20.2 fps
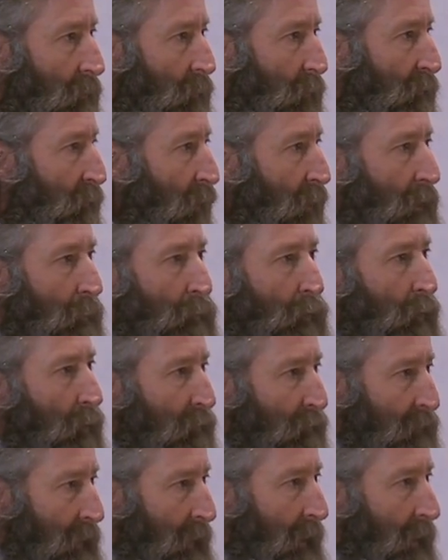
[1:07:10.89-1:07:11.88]
We've already
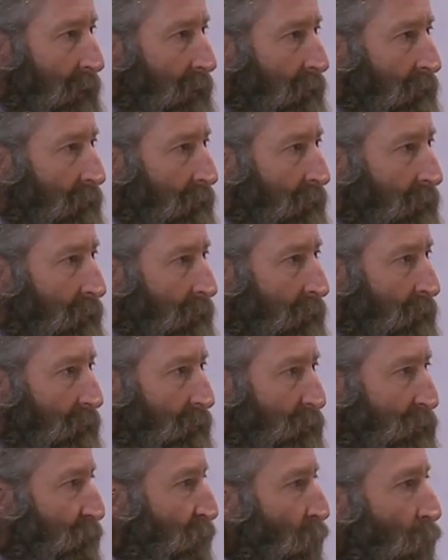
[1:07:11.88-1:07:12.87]
proven that.
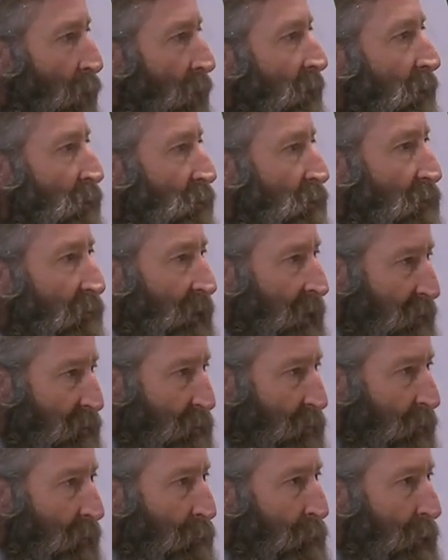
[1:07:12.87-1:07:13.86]
There's 40 years of
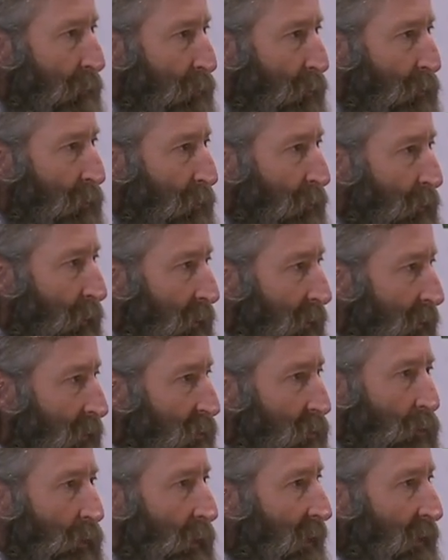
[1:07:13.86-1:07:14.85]
history of people doing
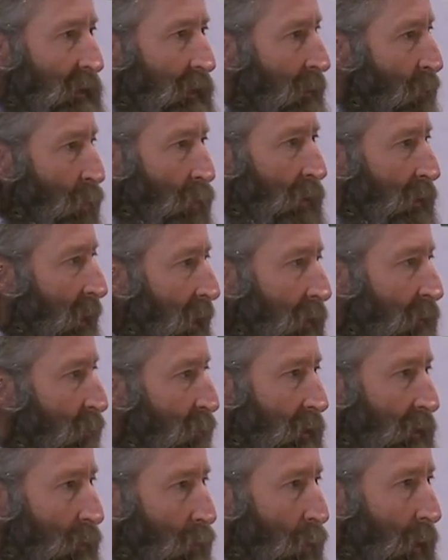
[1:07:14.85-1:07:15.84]
this when it didn't work out
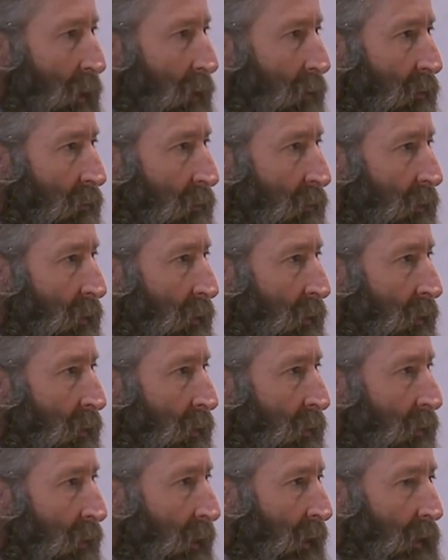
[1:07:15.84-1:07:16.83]
really well.
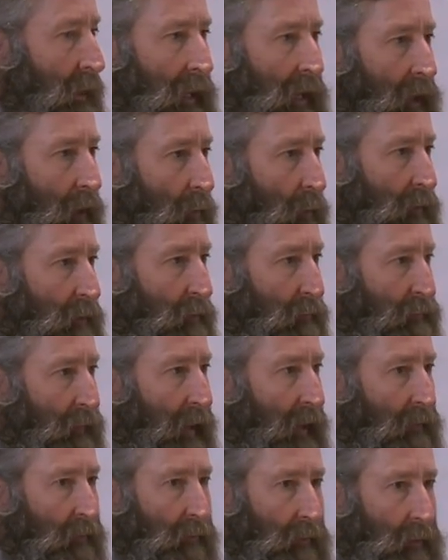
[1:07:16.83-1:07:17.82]
And now, when you
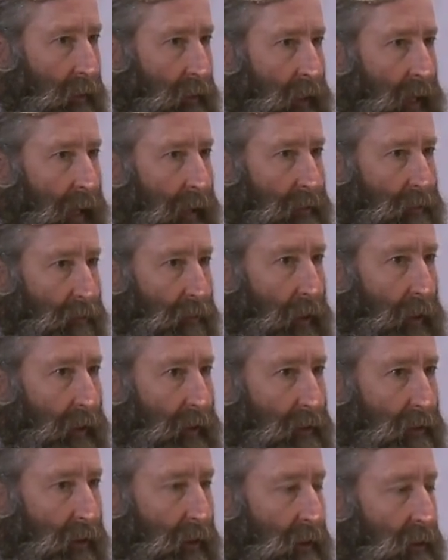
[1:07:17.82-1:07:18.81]
factor in tax
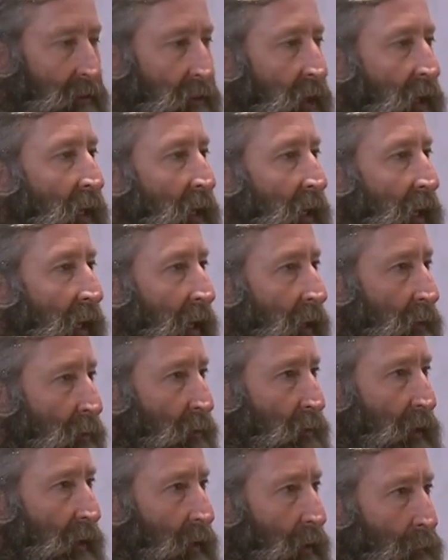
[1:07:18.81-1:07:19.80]
strategies and you
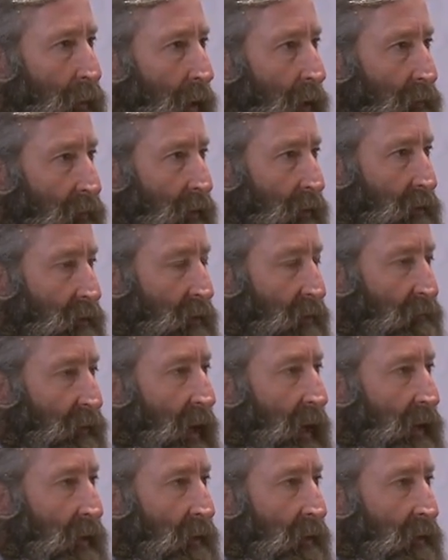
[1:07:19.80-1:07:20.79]
think about this, if
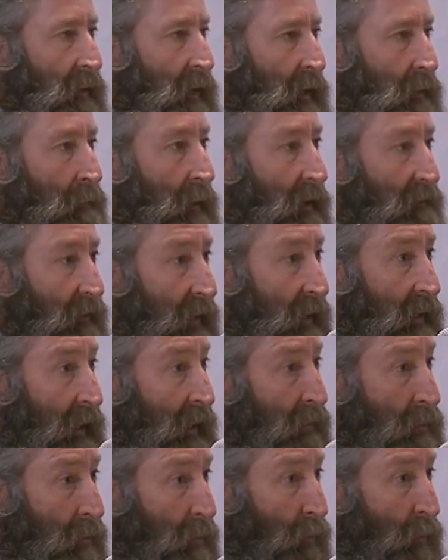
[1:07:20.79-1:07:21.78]
I can take my
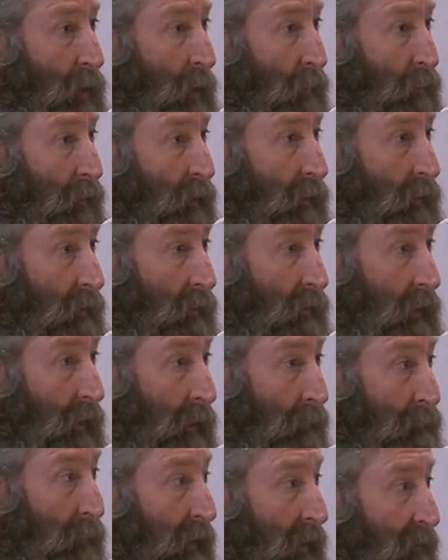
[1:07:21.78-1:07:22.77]
vacation property that
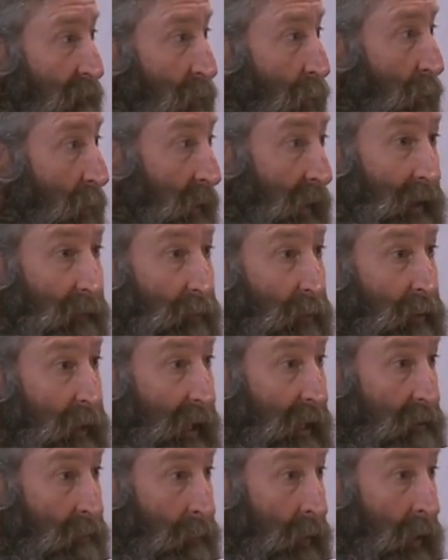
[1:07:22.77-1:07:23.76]
I'm paying for with after
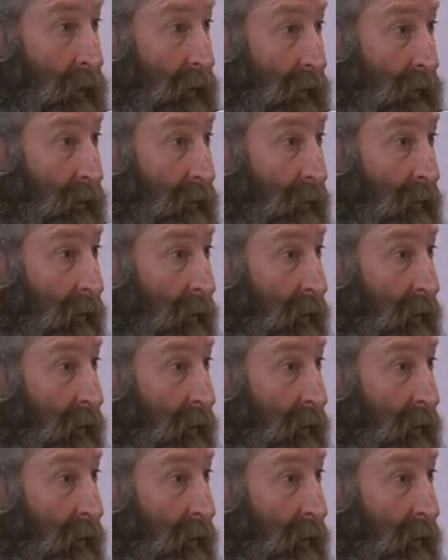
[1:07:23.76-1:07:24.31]
tax money